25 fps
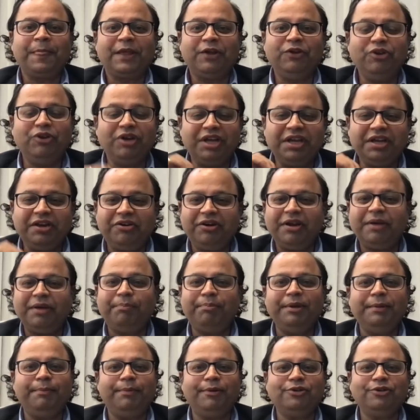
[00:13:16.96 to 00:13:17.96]
You're hearing
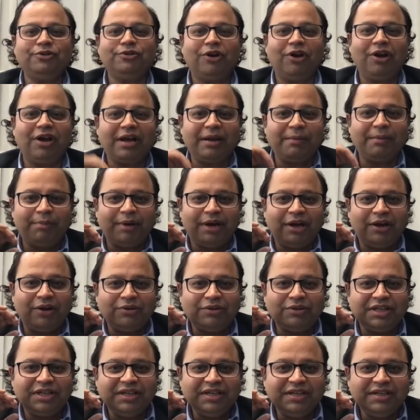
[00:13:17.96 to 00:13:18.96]
people talk
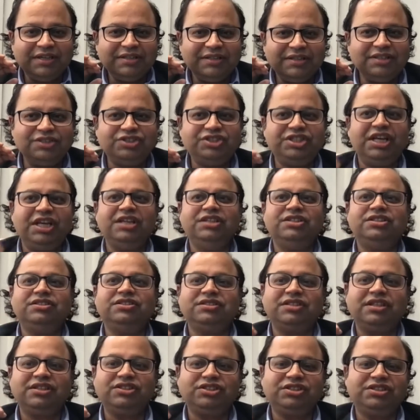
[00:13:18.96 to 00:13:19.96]
about the
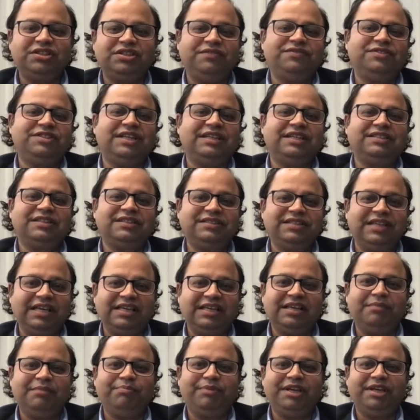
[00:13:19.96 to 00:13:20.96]
changes and shifts that are
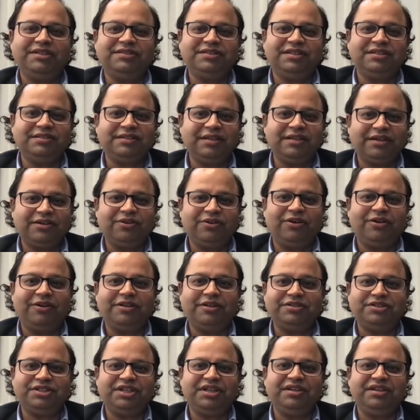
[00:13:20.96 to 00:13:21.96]
taking place in
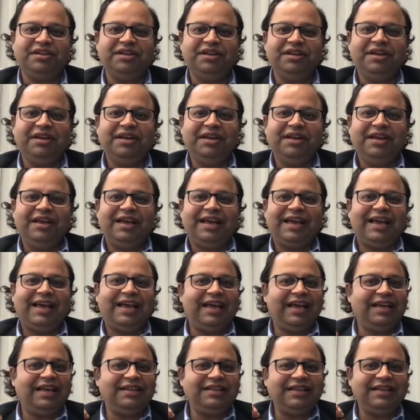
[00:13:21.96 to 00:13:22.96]
technology.
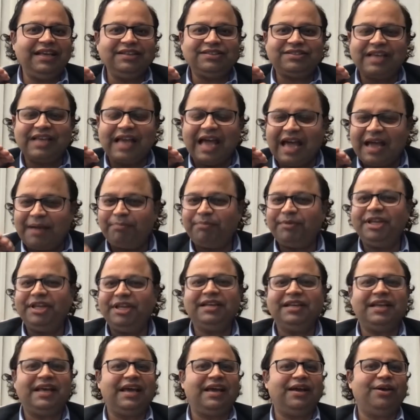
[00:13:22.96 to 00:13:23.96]
And it's
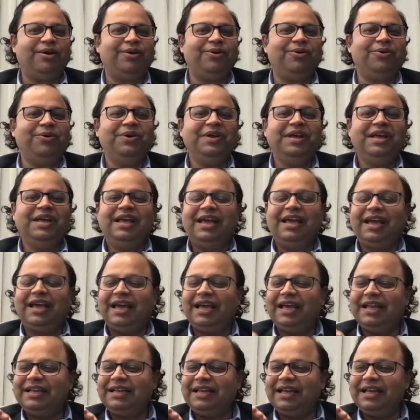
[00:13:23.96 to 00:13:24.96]
happening now.
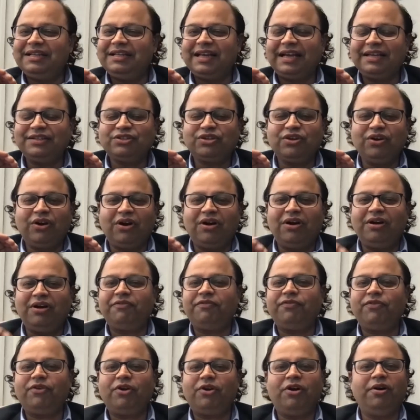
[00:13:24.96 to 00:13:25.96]
And it has gone
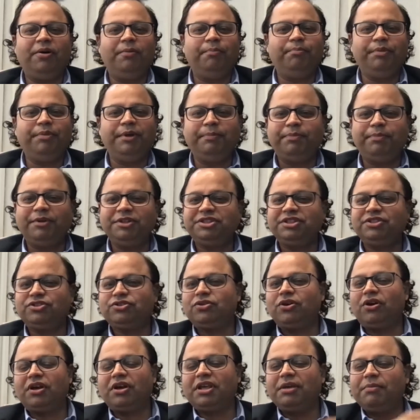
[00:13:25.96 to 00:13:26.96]
from people just
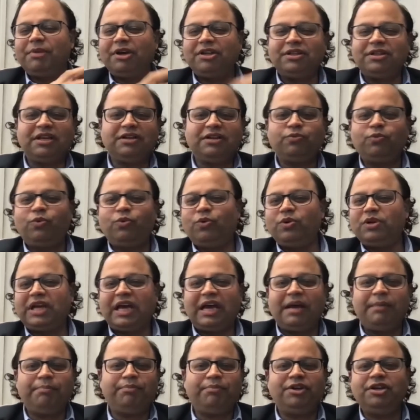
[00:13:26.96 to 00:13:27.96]
talking about that it won't
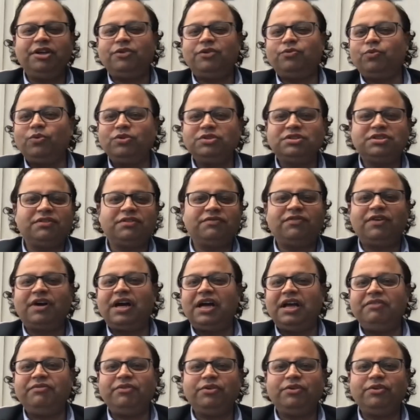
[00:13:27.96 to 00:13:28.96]
happen, it won't
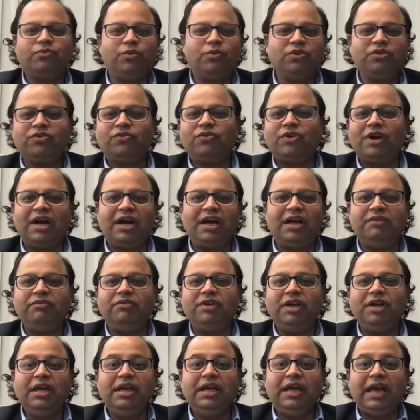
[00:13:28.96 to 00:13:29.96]
survive, it won't thrive.
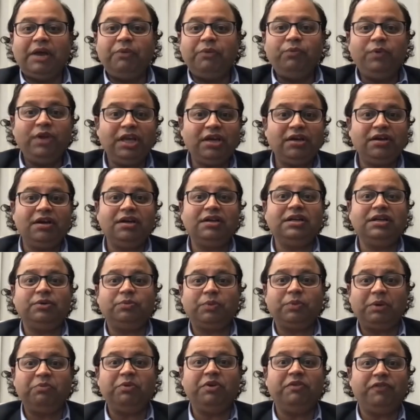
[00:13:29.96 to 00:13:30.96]
And we heard it
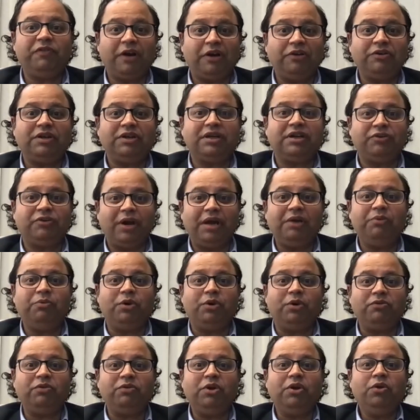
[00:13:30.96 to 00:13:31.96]
when we founded Gray
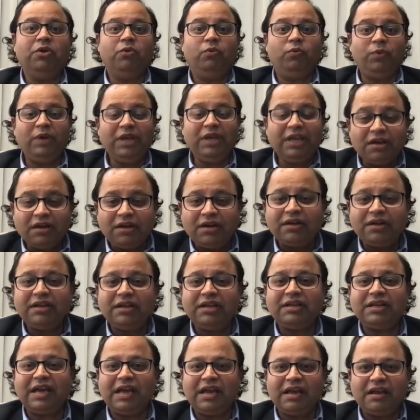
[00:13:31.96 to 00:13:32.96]
Wolf. We heard
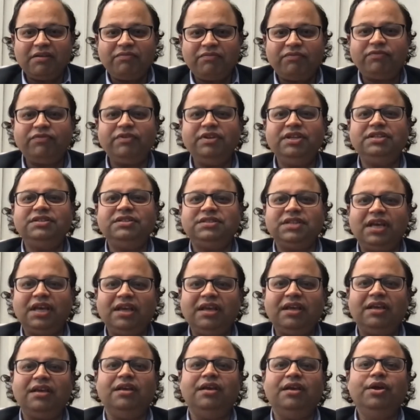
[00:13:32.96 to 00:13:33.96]
it every
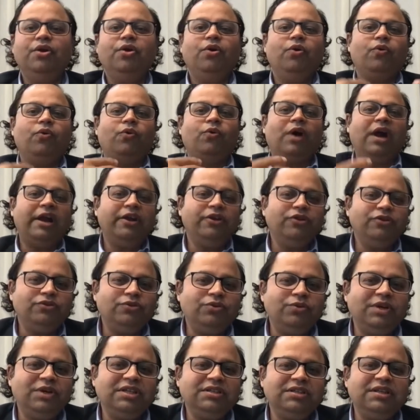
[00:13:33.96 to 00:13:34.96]
day. Why are you
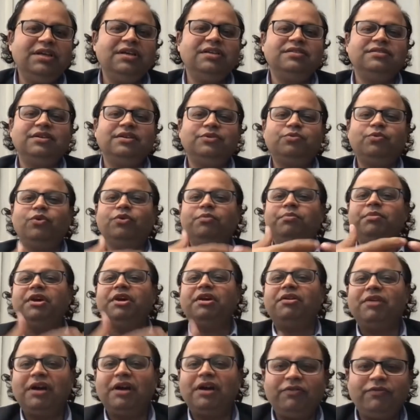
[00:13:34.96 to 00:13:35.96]
doing this? It won't be
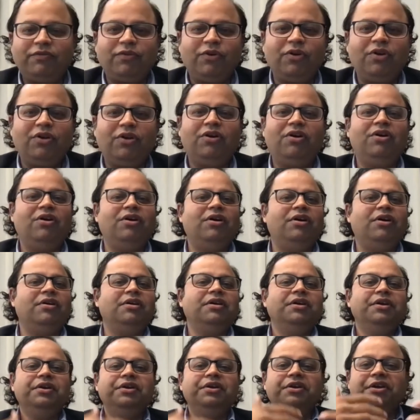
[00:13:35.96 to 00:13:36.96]
around for
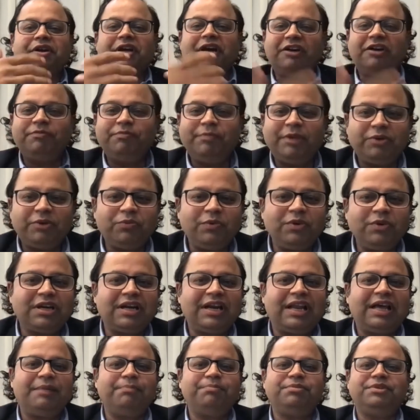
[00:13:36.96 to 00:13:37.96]
long. Government will
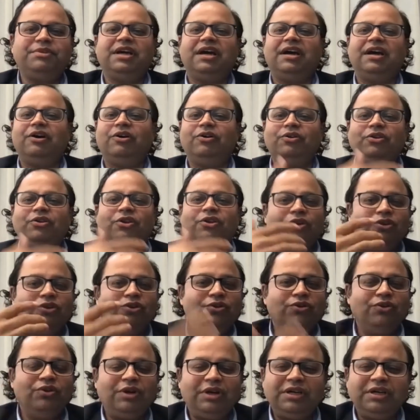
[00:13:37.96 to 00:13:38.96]
clamp down
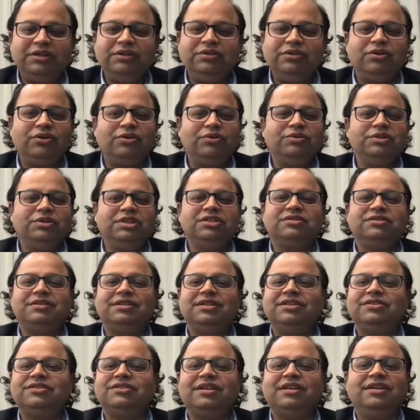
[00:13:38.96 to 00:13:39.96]
you, uh, you know, this,
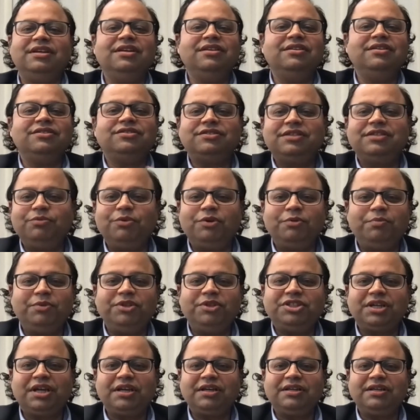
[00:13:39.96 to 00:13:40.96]
this industry will be
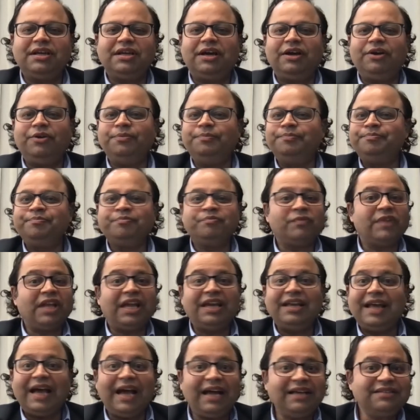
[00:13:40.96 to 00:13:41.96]
shut down.
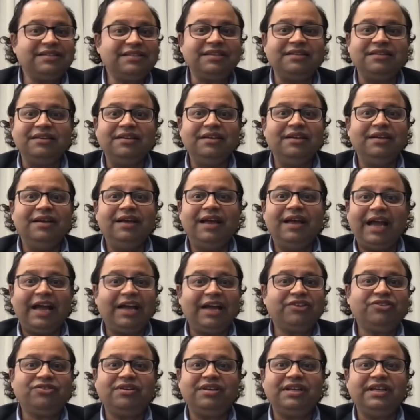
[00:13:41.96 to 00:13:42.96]
It hasn't.
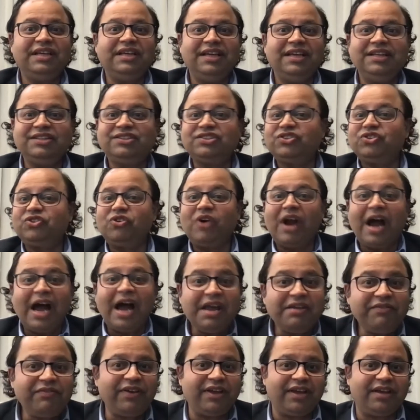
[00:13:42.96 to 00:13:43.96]
Actually, it's
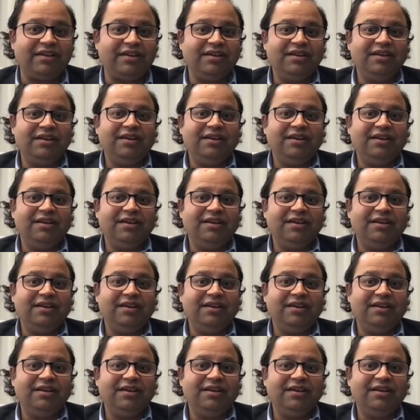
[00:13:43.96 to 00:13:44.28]
thriving.